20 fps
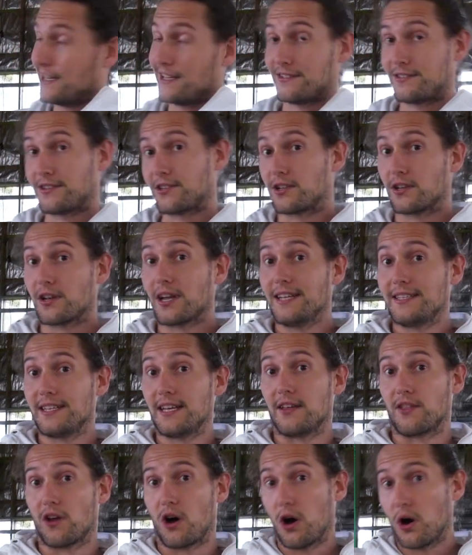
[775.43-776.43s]
It's a good
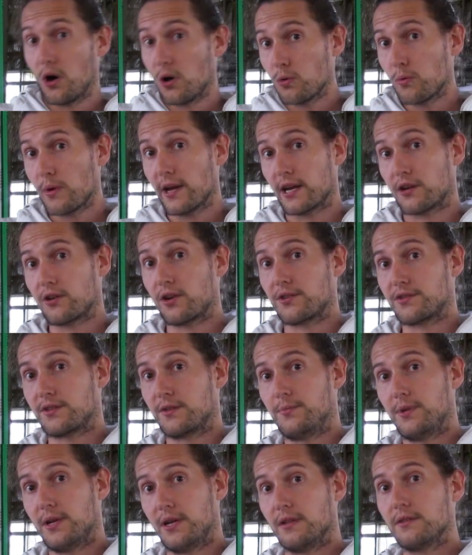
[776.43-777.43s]
idea the whole way across
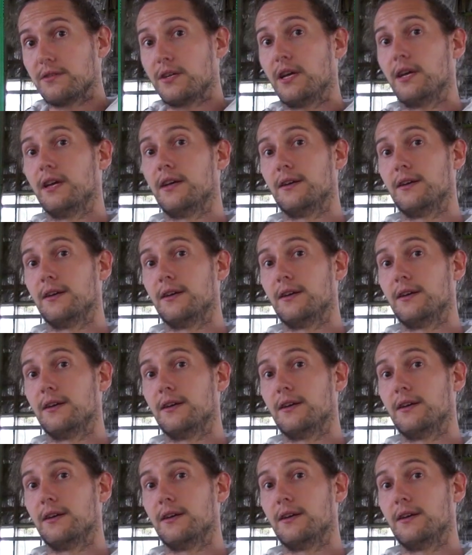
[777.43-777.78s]
the build